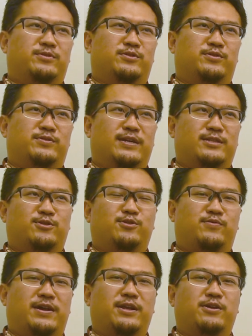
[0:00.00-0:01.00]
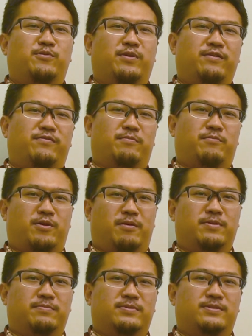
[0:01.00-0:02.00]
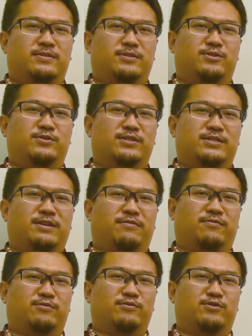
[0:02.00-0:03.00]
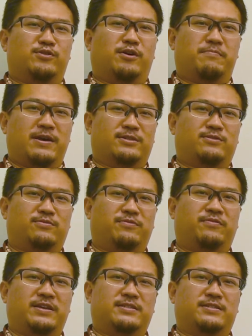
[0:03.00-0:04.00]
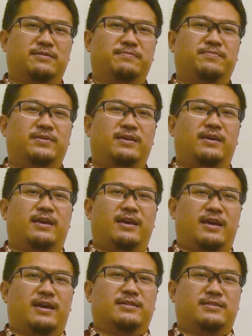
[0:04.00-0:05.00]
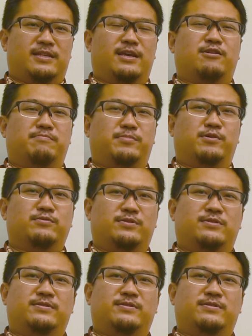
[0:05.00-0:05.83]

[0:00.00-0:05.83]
So there's no running away from problems. You just have to do your best to face them and stay composed.